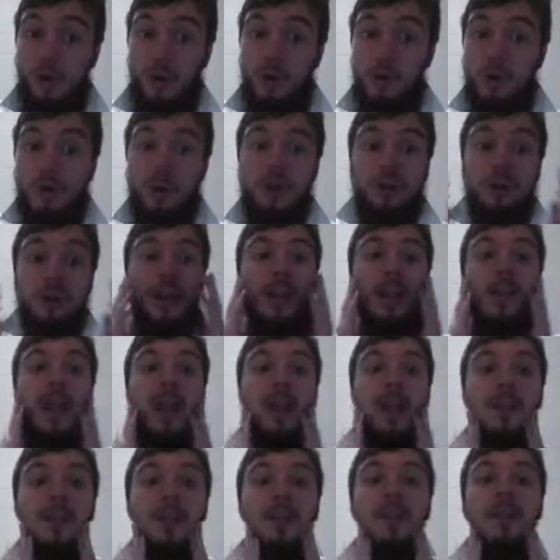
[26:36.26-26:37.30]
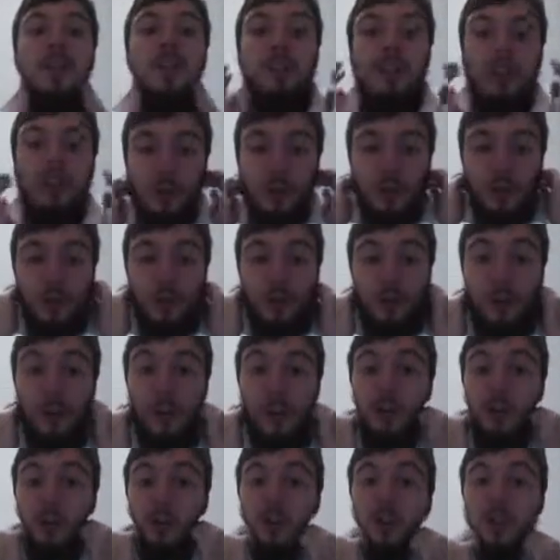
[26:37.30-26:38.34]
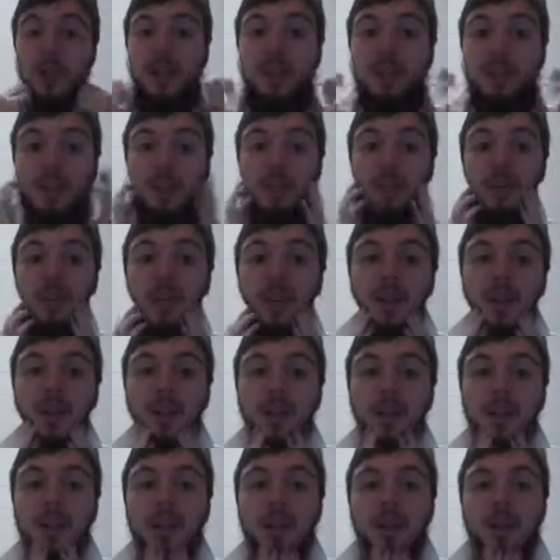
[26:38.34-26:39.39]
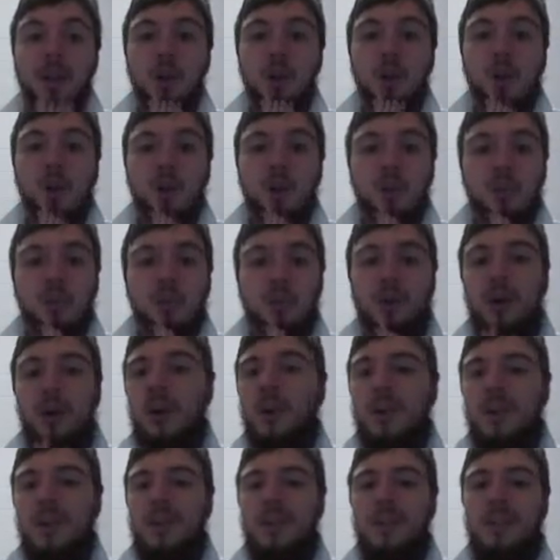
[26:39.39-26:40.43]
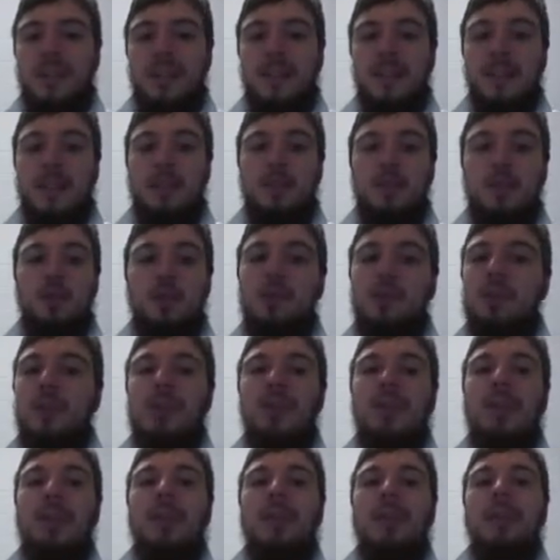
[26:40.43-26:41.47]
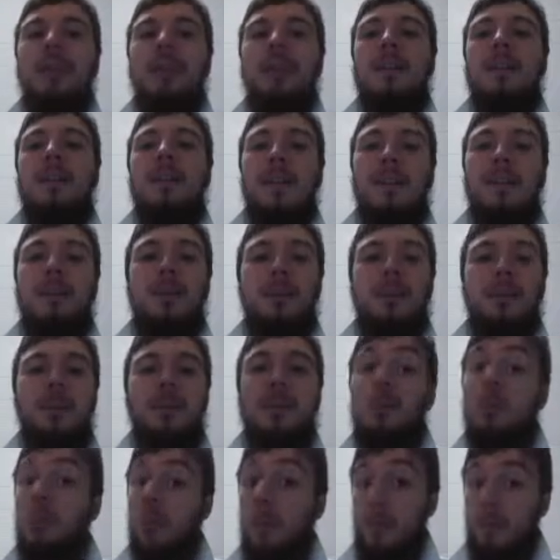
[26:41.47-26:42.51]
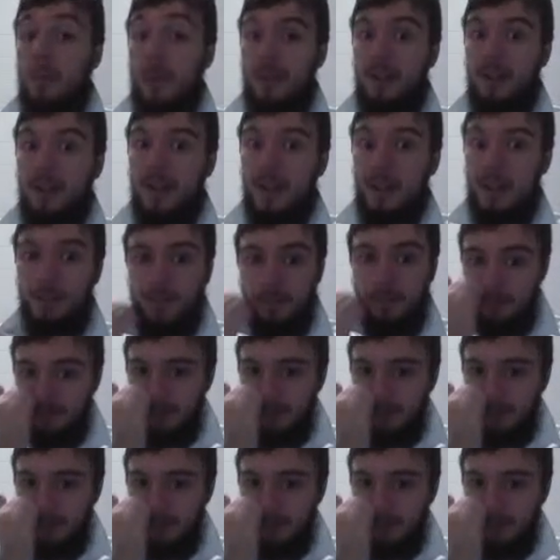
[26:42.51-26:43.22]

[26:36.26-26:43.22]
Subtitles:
all the arcade cabinets destroyed so that nobody else could play the horrible LSD-inducing symptoms from that game.